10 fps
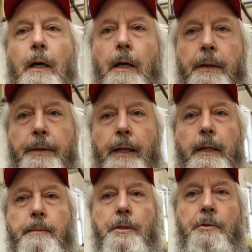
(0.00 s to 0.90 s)
that
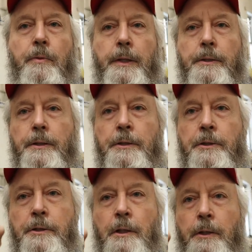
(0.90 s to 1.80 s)
limit switch is
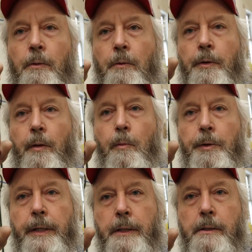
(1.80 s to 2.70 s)
just a little thermal
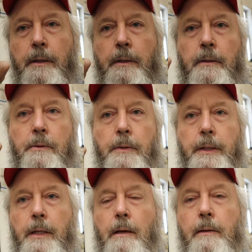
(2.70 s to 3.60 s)
disc. That's what
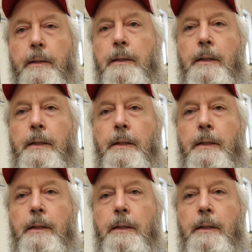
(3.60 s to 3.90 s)
they call it.